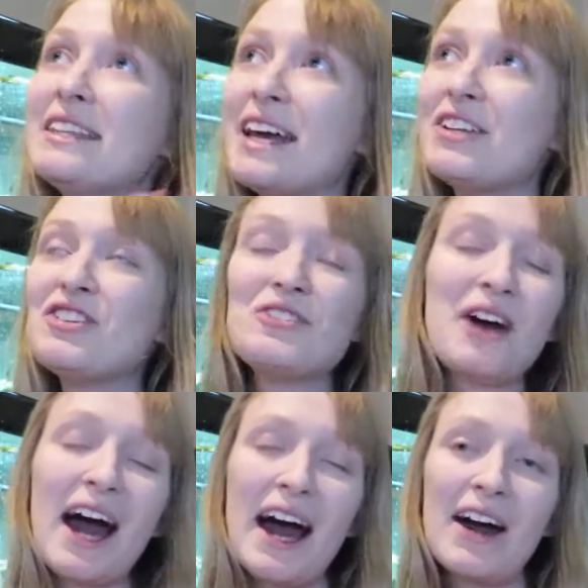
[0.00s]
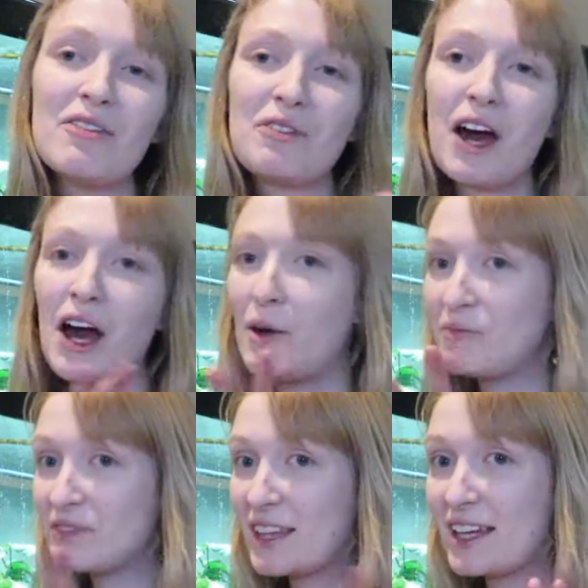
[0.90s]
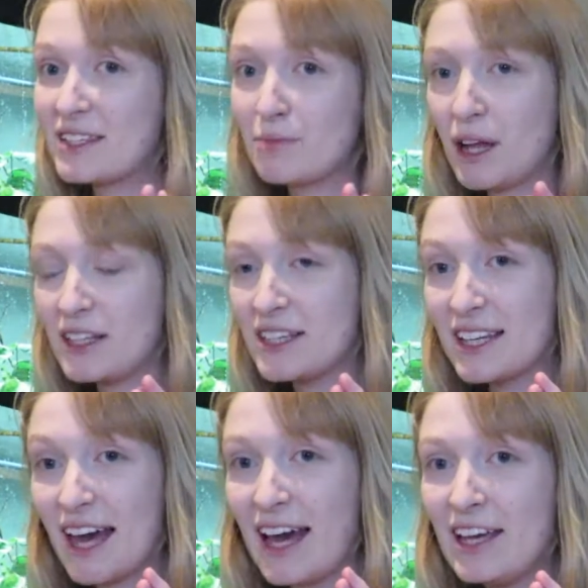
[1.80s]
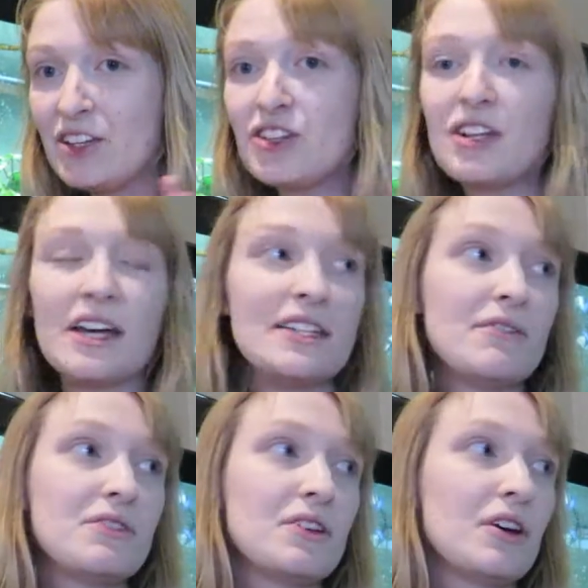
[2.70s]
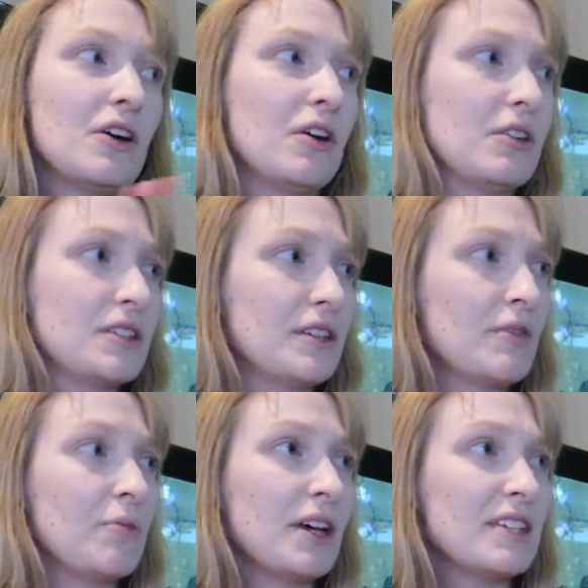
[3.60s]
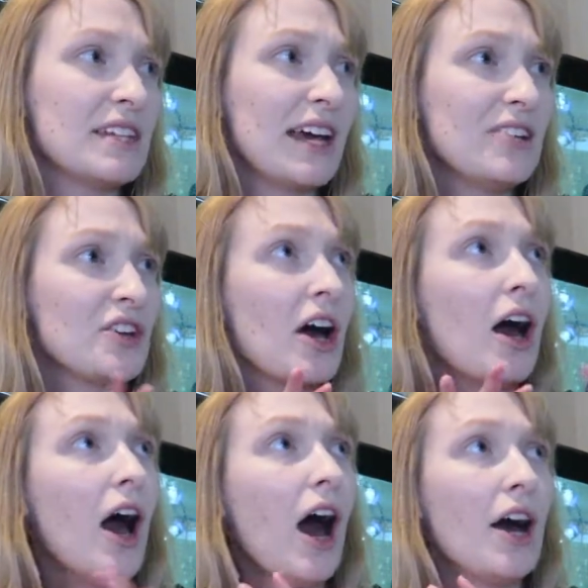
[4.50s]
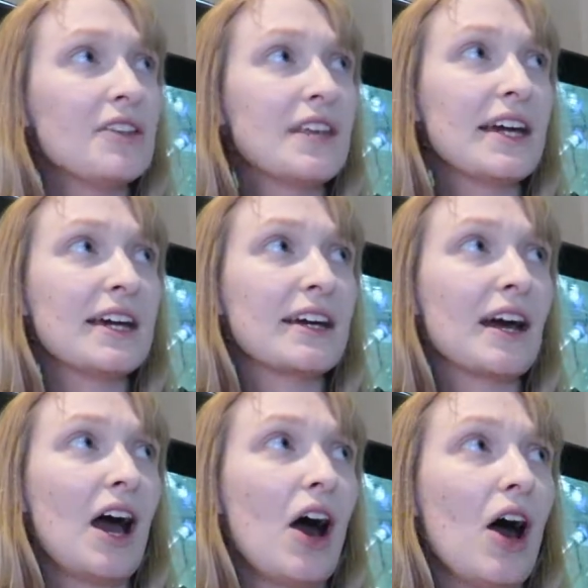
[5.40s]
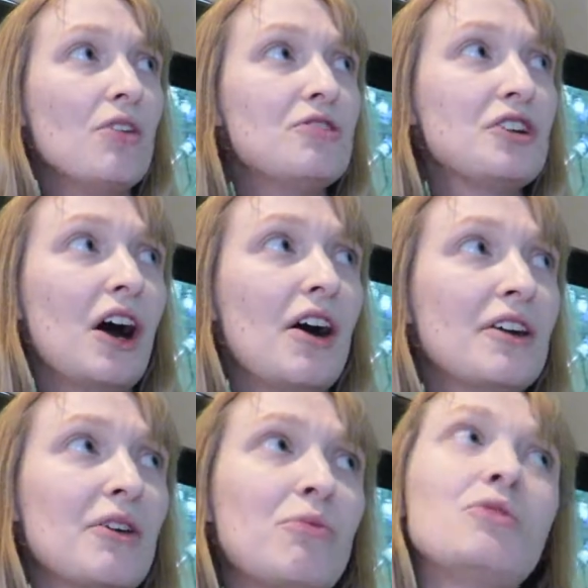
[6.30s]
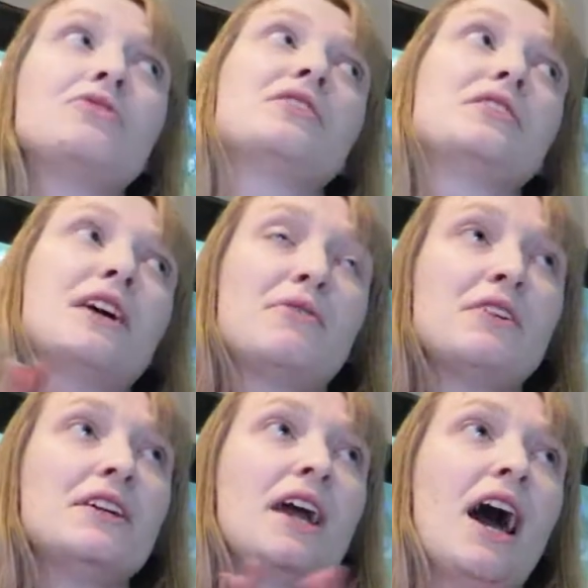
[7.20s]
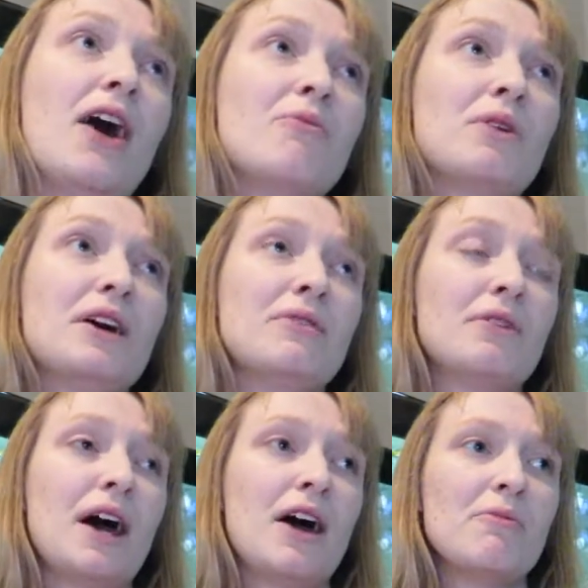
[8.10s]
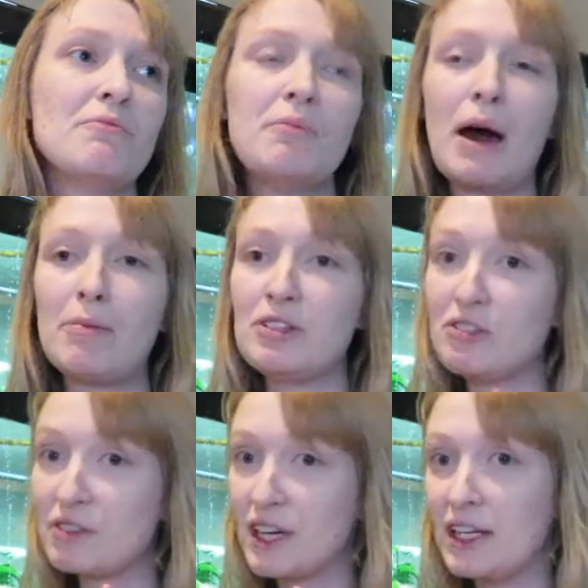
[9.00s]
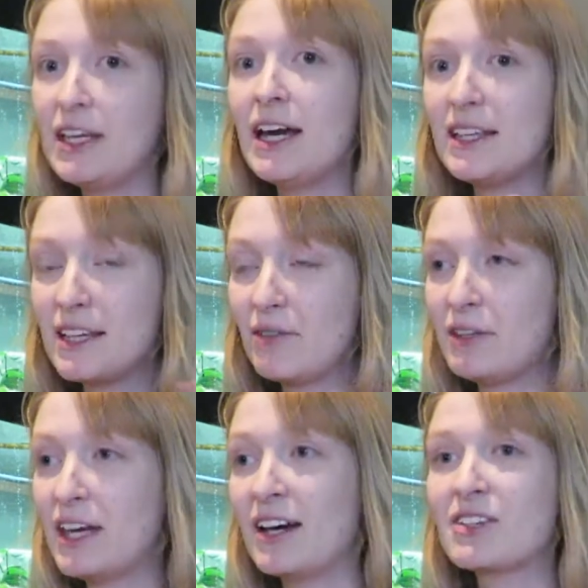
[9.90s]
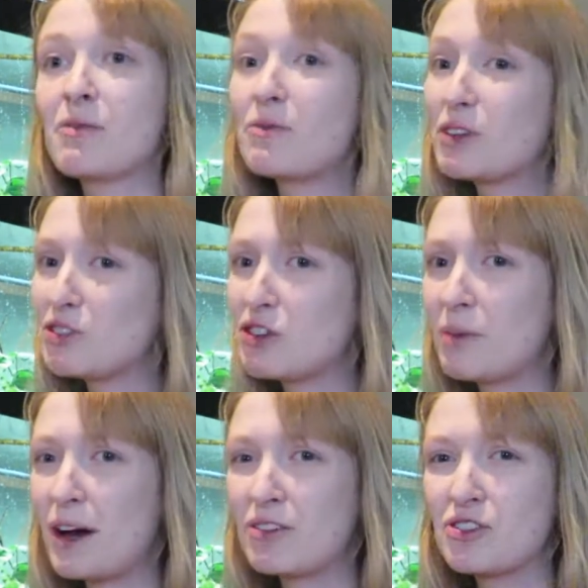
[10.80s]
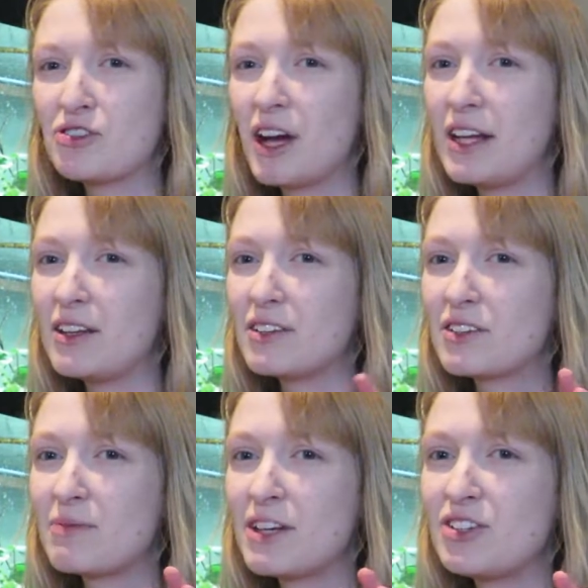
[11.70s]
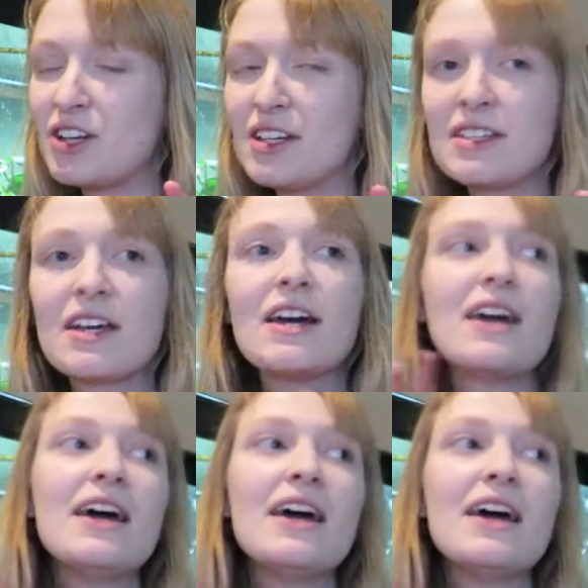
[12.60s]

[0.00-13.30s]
Then you have, there's plenty in Asia, native to different places in Asia. I think Oceania would definitely, with Papua New Guinea, definitely has some. I'm not sure about Australian species.